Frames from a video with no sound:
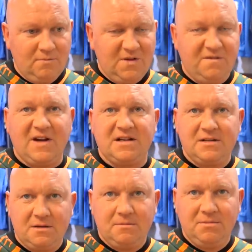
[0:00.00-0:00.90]
The
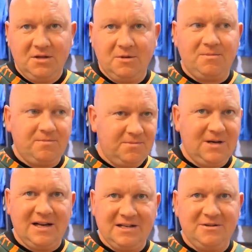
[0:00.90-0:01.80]
fans, yeah. but the
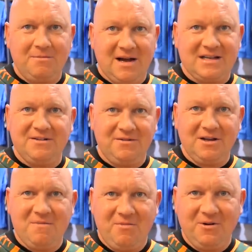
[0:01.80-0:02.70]
players are
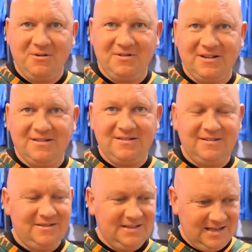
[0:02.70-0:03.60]
massively improved. Players are
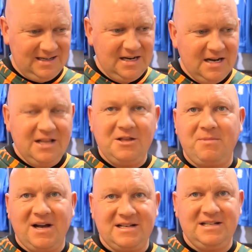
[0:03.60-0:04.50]
living up yeah. to it. In the
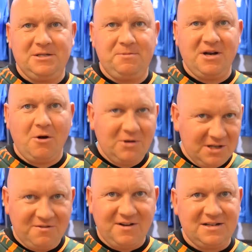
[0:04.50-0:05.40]
past, it's been only
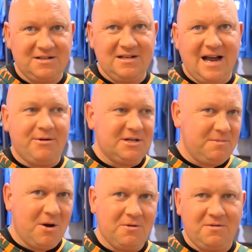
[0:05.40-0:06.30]
the fans. Yeah. Now it's
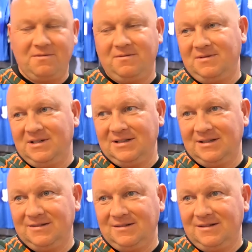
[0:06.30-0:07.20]
yeah, both. Yeah, yeah, yeah. You know.